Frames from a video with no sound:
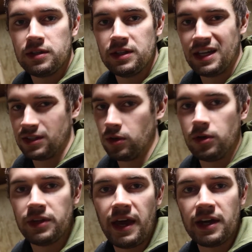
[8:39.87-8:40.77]
Not the
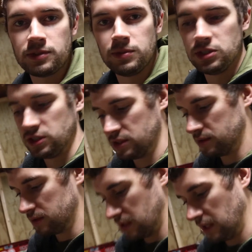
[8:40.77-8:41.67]
whole dash, but just
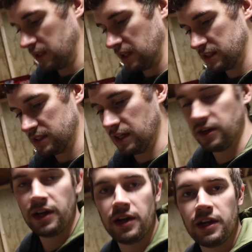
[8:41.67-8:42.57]
kind of that center
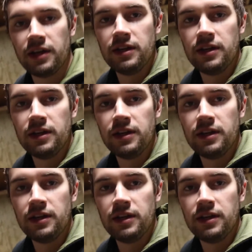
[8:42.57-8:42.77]
area.